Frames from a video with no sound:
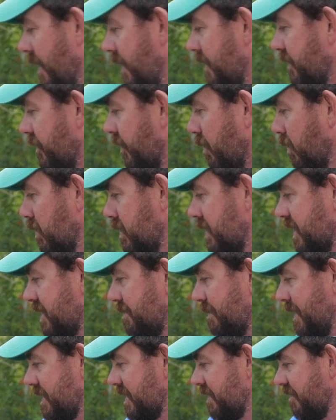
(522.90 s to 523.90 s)
So the most
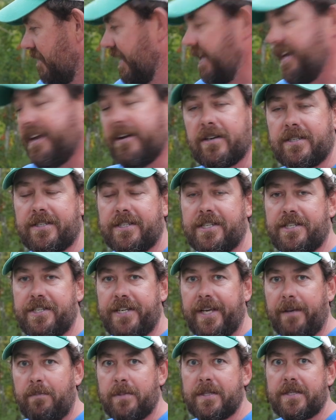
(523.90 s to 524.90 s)
expensive thing here is the
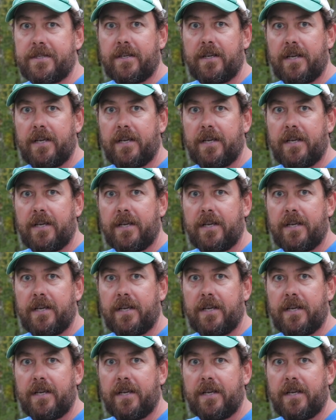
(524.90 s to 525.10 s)
chips,